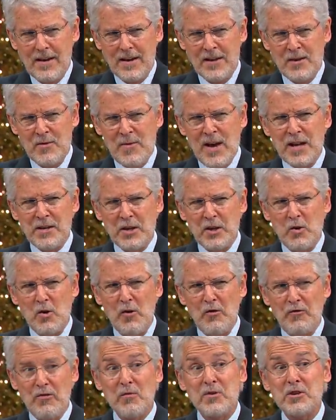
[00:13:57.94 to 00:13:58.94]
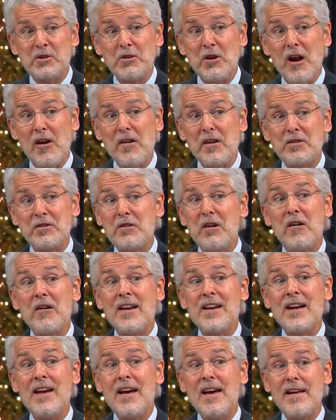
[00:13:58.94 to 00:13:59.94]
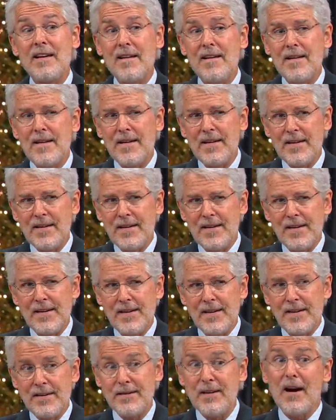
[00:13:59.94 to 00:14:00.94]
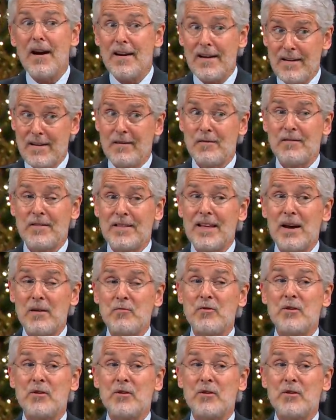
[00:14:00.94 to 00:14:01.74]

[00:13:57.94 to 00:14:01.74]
Can you imagine going from a starry, starry night, dark that